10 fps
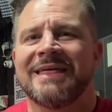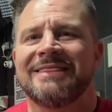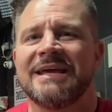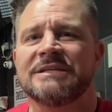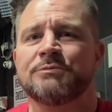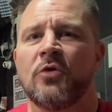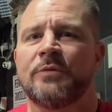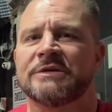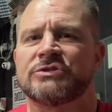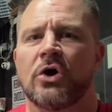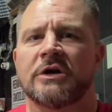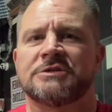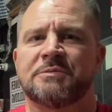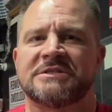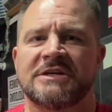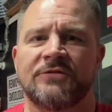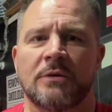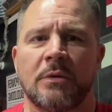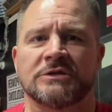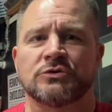These movements target
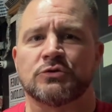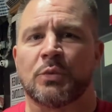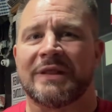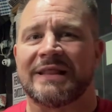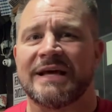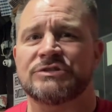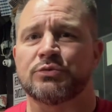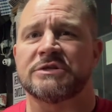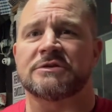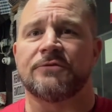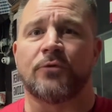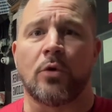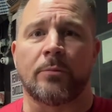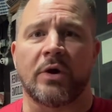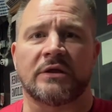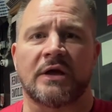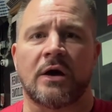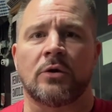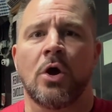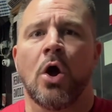specific muscles with less risk of form
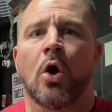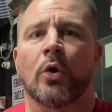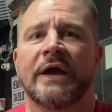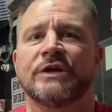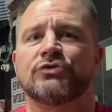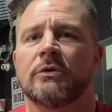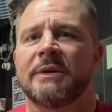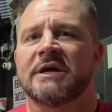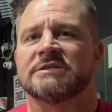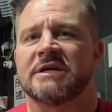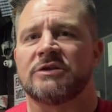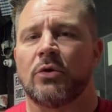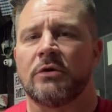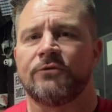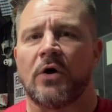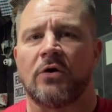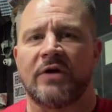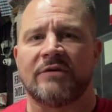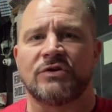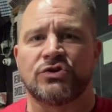breakdown or injury because they don't involve
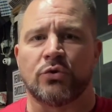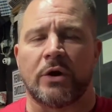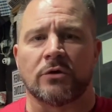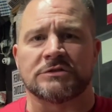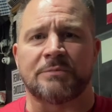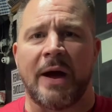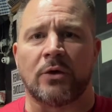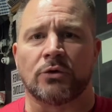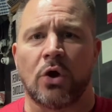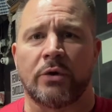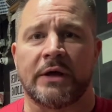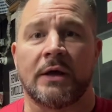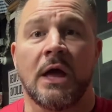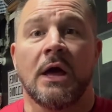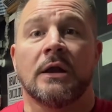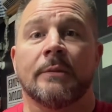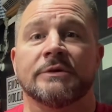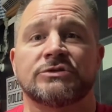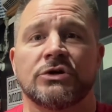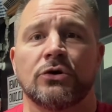heavy joint or spinal loading. Number
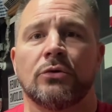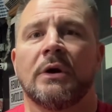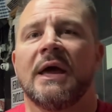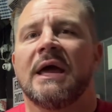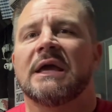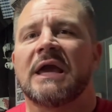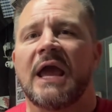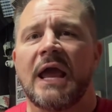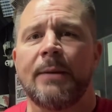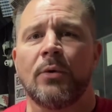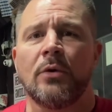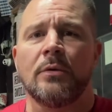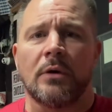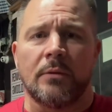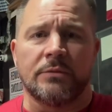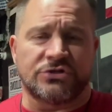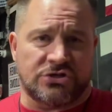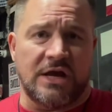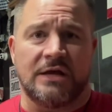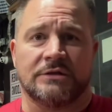two, cable
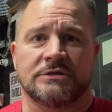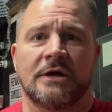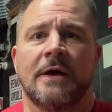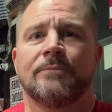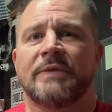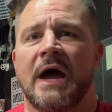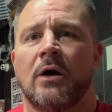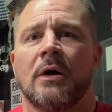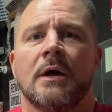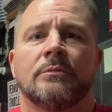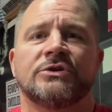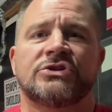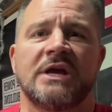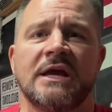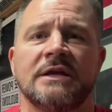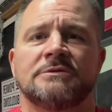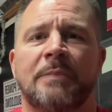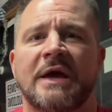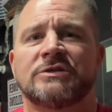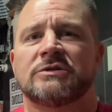machines. Now,
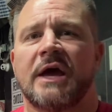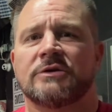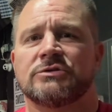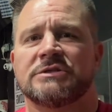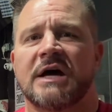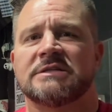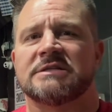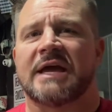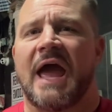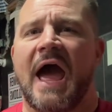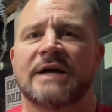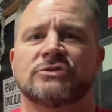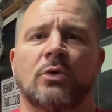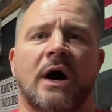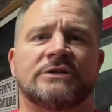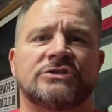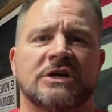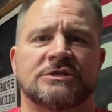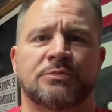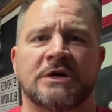machines-based exercises like hack squats,
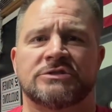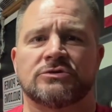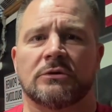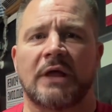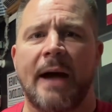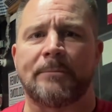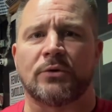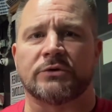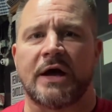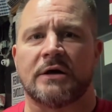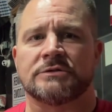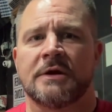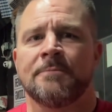chest presses, or lat pull-downs